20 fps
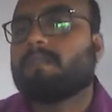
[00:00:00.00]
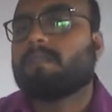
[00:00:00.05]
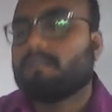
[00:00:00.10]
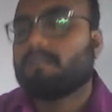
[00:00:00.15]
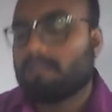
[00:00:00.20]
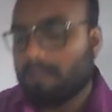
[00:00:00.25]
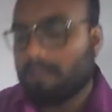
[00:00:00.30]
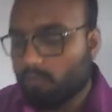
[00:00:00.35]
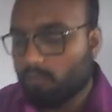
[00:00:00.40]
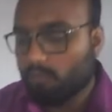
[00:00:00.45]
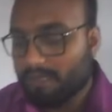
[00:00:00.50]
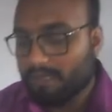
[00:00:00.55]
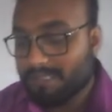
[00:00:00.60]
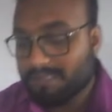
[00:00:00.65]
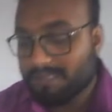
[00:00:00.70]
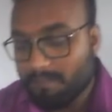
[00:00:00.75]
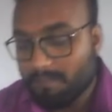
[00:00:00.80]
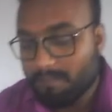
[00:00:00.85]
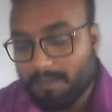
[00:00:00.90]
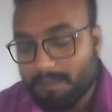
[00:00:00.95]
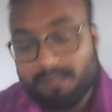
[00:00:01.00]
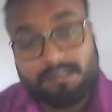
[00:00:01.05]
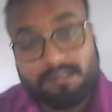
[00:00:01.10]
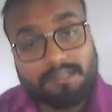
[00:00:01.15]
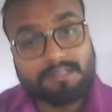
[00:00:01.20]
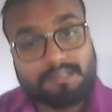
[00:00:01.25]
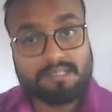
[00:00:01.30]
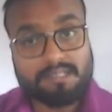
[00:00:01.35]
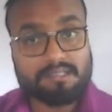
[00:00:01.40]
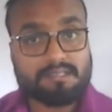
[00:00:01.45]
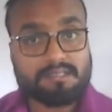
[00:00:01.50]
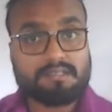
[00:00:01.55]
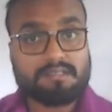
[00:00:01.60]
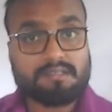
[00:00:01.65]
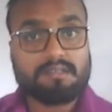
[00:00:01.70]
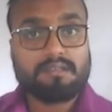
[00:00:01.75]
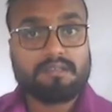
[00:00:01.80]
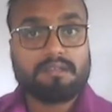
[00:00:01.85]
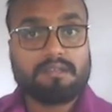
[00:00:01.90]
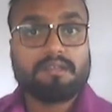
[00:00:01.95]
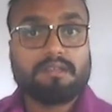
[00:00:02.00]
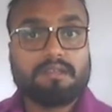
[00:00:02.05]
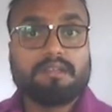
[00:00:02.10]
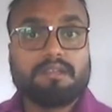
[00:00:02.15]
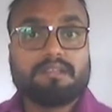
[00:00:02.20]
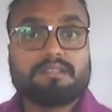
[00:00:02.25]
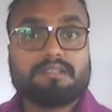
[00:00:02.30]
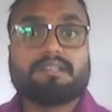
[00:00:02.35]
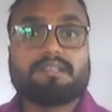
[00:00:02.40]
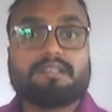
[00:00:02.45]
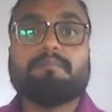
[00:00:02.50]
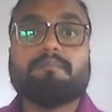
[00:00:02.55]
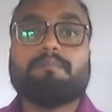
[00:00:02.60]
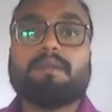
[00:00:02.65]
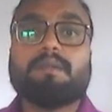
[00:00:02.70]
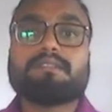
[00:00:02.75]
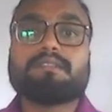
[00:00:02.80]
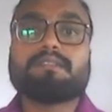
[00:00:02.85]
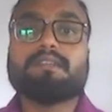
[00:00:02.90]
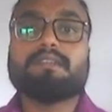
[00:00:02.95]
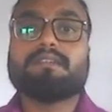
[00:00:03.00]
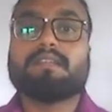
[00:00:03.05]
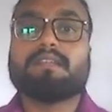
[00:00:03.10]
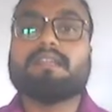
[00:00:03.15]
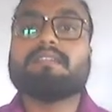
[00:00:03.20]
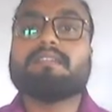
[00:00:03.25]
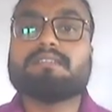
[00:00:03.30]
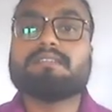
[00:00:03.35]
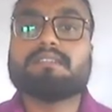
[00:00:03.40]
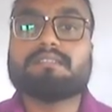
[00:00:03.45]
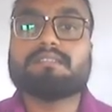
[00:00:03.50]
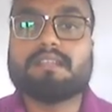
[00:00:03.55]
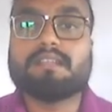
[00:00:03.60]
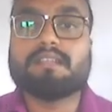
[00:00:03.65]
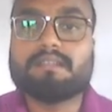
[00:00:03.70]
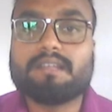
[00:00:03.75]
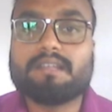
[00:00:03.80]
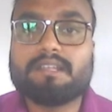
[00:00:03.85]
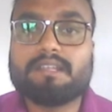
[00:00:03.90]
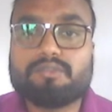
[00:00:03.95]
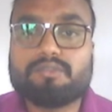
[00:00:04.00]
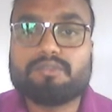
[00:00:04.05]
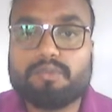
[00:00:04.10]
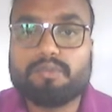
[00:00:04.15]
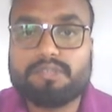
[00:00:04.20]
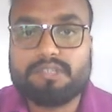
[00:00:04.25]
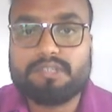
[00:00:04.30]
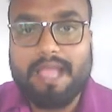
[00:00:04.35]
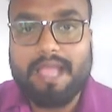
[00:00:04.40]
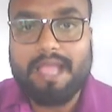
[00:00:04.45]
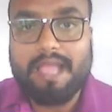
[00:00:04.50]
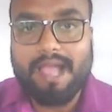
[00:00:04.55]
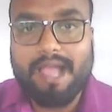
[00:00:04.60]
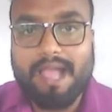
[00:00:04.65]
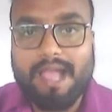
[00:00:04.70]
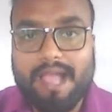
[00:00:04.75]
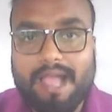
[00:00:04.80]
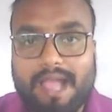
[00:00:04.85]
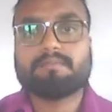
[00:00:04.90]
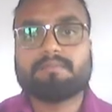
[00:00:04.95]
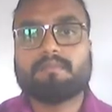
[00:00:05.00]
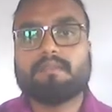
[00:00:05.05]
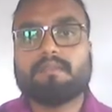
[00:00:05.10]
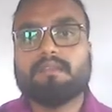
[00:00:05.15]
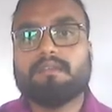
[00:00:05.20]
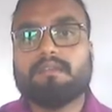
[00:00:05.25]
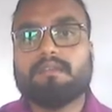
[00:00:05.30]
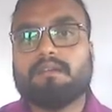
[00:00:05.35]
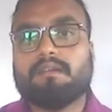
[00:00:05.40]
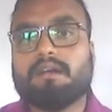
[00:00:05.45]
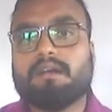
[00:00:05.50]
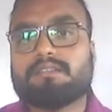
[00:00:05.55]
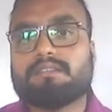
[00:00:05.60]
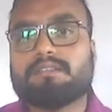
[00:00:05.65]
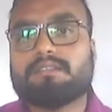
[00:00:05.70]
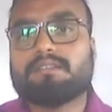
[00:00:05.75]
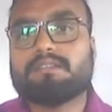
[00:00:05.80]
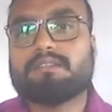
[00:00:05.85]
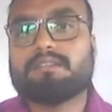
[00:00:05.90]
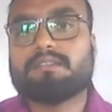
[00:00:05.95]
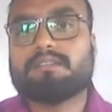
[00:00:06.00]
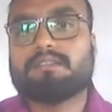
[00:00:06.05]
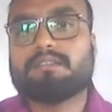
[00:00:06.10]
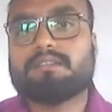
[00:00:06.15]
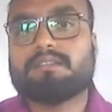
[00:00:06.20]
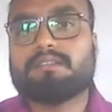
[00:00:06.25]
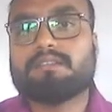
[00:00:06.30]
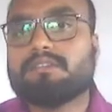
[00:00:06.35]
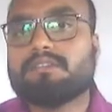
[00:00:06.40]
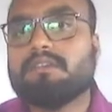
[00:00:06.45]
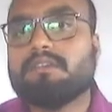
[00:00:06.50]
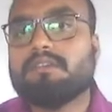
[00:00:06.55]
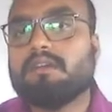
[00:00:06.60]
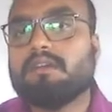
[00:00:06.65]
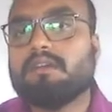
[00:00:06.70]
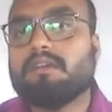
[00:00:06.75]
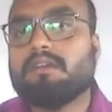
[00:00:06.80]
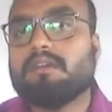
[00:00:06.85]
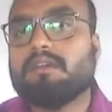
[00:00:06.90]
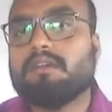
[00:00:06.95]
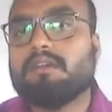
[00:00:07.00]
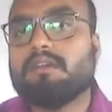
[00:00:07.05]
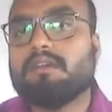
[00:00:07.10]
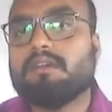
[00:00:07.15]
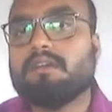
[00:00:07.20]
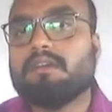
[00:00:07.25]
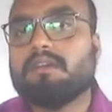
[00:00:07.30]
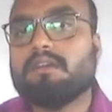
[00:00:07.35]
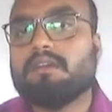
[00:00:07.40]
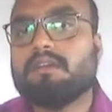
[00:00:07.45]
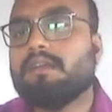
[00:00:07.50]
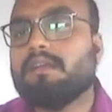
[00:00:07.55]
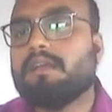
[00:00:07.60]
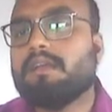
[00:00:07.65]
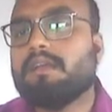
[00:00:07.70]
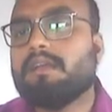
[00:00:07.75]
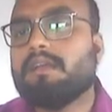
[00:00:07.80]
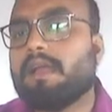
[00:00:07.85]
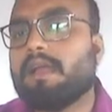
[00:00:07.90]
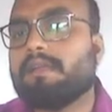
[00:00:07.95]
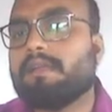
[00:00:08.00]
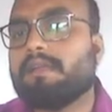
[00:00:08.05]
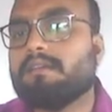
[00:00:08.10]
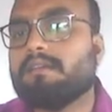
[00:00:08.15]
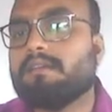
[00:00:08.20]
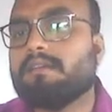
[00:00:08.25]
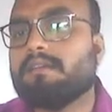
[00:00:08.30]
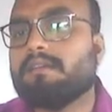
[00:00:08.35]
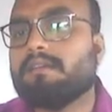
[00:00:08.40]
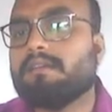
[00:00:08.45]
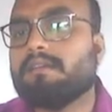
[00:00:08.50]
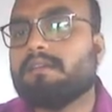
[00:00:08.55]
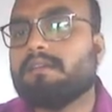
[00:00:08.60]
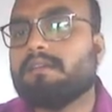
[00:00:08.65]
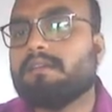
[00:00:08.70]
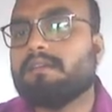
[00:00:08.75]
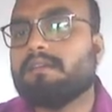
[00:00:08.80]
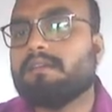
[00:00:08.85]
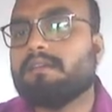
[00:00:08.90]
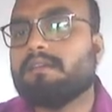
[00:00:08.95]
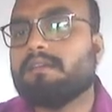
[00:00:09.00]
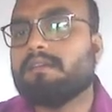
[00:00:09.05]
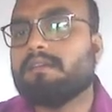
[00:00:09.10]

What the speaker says: Now what is simple sentence? Simple sentence is sentence which have a subject, a verb and an object.